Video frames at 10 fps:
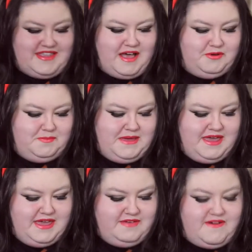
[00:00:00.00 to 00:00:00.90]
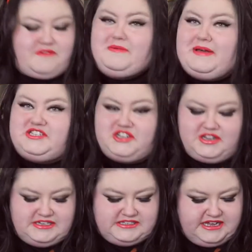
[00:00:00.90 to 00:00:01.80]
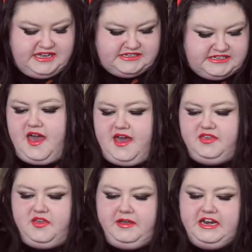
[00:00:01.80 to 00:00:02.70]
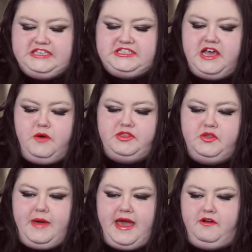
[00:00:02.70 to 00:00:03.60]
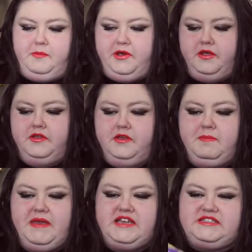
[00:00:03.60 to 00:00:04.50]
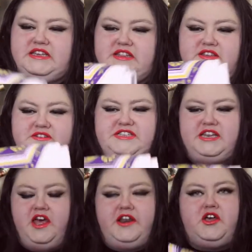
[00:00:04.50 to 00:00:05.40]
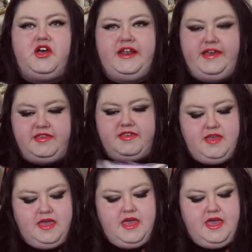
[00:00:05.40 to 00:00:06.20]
That would be very magical indeed. So I'm gonna start with the wearable because there's a lot of colors.